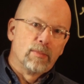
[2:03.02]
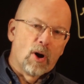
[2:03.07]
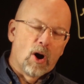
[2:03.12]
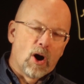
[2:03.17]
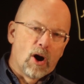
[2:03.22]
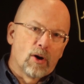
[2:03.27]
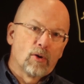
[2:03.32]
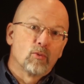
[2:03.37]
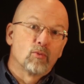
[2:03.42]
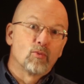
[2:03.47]

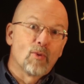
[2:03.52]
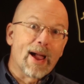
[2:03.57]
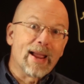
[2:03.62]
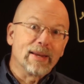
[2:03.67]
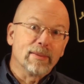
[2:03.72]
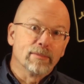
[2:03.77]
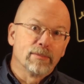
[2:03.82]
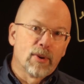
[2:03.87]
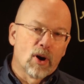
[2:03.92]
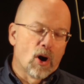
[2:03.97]
bar,
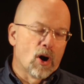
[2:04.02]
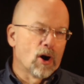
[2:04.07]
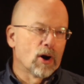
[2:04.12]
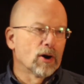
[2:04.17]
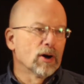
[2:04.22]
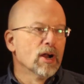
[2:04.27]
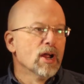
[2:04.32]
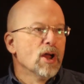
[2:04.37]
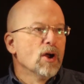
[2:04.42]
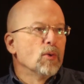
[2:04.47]
write
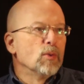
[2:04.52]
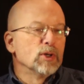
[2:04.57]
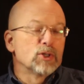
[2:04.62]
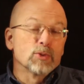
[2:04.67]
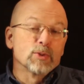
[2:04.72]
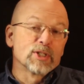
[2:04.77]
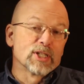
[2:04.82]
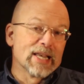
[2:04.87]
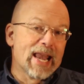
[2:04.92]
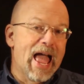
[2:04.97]
bar, which
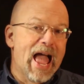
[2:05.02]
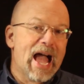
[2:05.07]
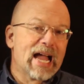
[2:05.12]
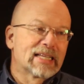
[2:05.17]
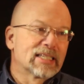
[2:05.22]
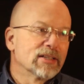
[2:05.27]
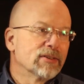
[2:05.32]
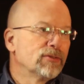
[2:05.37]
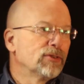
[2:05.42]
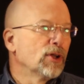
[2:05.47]
was an
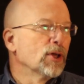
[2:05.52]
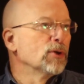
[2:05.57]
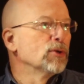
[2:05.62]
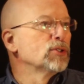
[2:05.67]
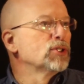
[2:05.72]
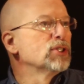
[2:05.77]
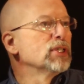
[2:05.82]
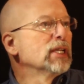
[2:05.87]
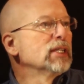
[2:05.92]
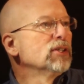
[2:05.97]
active low
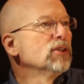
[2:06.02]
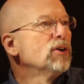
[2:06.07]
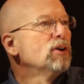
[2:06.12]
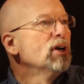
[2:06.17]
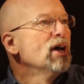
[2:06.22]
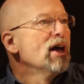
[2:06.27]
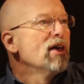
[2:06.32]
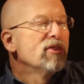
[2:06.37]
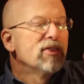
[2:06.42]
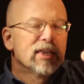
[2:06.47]
signal
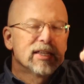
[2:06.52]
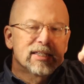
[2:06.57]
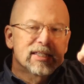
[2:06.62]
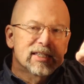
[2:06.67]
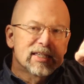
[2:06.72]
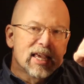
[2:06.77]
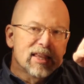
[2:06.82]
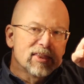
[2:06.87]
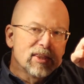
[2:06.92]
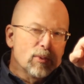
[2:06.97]
that
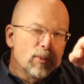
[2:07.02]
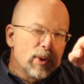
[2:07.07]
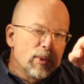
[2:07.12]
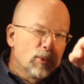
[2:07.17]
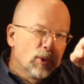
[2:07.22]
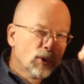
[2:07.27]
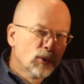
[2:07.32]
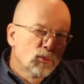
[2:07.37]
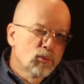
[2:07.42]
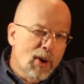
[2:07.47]
said that we
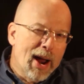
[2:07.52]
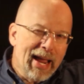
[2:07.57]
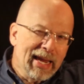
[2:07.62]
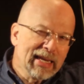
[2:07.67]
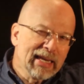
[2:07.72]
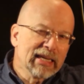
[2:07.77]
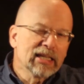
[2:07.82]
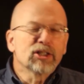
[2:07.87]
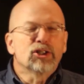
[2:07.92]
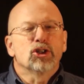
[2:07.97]
were
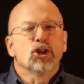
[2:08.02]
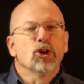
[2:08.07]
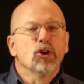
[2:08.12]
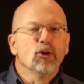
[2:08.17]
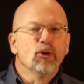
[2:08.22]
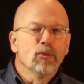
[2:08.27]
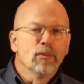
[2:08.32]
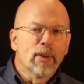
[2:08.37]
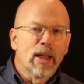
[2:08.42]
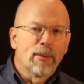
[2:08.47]
writing
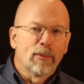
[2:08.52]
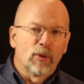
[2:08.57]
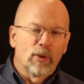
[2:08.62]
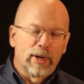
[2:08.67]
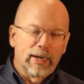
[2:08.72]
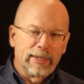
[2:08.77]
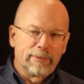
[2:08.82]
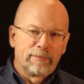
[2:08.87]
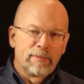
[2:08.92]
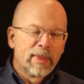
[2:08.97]
to
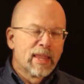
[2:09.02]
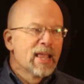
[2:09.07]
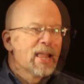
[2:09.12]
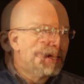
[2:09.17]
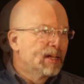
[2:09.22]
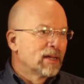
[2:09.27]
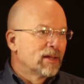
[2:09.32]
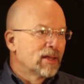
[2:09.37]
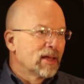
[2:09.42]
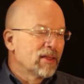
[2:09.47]
memory.
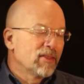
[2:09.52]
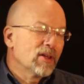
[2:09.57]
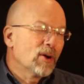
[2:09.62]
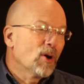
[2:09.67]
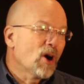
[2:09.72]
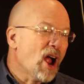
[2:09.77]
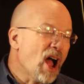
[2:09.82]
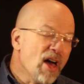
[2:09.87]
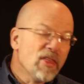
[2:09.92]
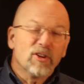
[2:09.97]
And there
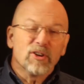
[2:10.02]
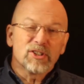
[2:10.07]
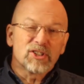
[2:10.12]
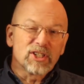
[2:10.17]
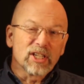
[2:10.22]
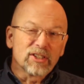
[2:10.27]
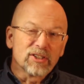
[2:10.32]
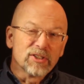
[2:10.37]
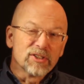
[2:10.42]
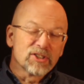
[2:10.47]
are other
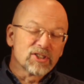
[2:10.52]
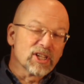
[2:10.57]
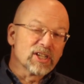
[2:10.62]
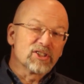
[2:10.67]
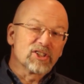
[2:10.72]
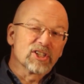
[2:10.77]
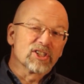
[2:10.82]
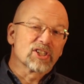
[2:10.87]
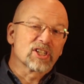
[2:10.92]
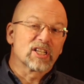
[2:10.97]
signals
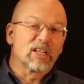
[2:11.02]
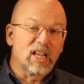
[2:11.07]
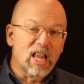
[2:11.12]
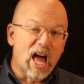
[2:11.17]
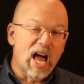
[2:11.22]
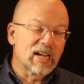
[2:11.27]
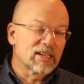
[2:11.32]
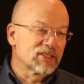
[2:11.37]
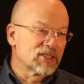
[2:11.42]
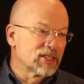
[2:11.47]
such as
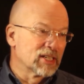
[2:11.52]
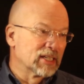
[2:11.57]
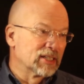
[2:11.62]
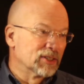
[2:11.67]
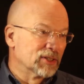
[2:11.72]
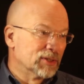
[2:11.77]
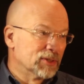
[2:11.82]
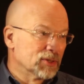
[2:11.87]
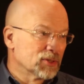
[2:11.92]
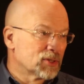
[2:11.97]
clock
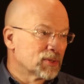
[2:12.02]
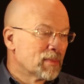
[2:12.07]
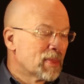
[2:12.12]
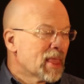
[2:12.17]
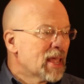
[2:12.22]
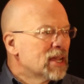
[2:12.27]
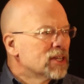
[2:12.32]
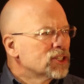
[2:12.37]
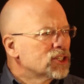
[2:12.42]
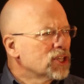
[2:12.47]
signals.
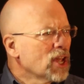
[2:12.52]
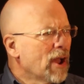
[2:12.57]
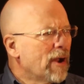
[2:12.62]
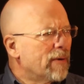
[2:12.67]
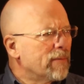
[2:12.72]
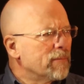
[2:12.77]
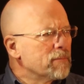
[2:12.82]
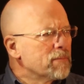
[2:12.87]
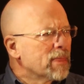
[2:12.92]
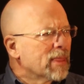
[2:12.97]

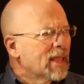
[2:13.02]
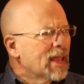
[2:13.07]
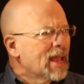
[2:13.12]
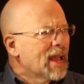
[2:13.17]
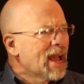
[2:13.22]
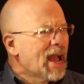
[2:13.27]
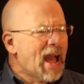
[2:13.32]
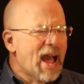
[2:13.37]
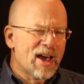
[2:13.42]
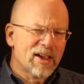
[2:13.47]
So
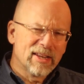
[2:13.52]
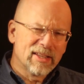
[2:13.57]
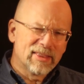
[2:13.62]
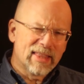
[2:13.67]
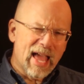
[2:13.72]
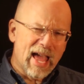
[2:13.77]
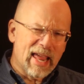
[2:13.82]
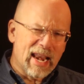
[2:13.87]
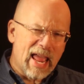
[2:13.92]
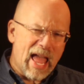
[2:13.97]
how did
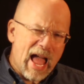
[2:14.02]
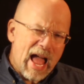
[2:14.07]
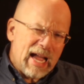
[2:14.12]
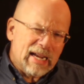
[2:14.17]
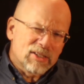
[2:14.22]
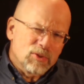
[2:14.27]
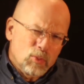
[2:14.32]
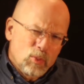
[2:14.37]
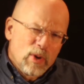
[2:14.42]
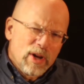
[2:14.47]
that
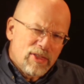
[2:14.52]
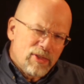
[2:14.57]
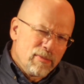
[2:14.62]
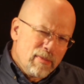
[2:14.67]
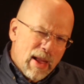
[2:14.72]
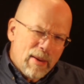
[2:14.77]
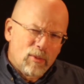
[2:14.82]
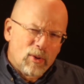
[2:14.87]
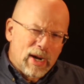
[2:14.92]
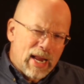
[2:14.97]
act with
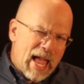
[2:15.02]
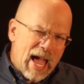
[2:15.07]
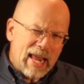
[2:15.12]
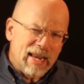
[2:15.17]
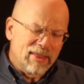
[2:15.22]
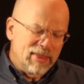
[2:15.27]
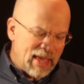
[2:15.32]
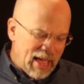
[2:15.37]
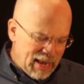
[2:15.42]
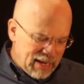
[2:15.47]
memory? How
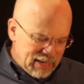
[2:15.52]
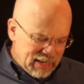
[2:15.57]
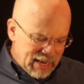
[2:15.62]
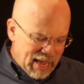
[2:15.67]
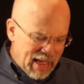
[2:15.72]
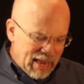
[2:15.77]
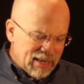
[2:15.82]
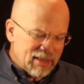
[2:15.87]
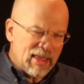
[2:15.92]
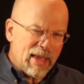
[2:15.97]
did that,
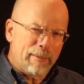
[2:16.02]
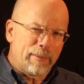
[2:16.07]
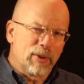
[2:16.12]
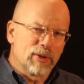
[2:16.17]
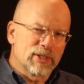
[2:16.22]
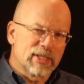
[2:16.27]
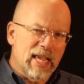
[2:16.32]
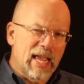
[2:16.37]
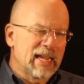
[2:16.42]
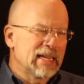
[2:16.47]
how did that
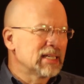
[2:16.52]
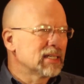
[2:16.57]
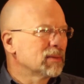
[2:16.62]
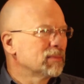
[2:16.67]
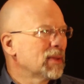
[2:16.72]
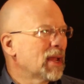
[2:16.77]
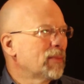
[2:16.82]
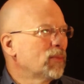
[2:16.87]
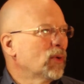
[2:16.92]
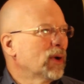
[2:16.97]
pertain to
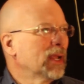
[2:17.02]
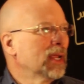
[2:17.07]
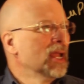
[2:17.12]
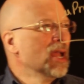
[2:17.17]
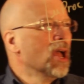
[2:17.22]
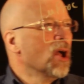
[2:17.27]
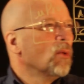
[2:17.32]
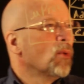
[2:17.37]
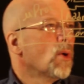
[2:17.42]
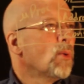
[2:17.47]
memory?
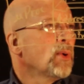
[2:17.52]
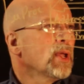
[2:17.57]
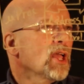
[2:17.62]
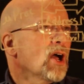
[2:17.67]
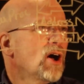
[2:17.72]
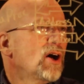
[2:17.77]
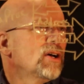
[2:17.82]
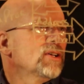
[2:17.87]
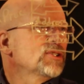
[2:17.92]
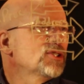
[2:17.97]
Well, we
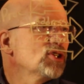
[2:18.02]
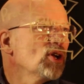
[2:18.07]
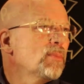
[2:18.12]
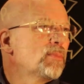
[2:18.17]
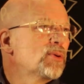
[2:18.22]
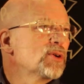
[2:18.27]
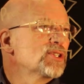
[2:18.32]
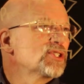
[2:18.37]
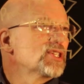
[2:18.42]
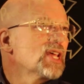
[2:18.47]
also
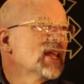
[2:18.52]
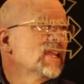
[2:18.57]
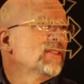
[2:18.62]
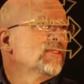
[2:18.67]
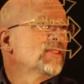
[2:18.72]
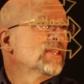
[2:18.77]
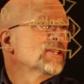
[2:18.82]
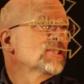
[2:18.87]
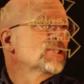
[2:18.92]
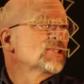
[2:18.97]

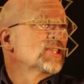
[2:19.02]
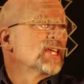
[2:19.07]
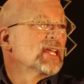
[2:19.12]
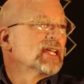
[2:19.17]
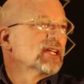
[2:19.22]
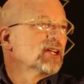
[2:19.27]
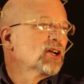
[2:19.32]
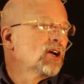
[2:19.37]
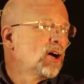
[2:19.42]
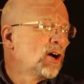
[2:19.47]
presented this
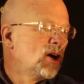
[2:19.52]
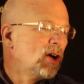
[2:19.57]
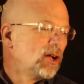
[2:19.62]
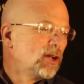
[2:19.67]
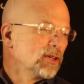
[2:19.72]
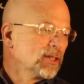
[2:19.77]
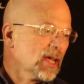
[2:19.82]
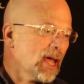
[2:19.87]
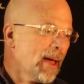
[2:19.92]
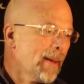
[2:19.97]
thing
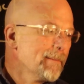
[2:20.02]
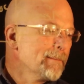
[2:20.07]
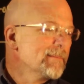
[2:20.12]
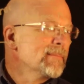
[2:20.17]
called a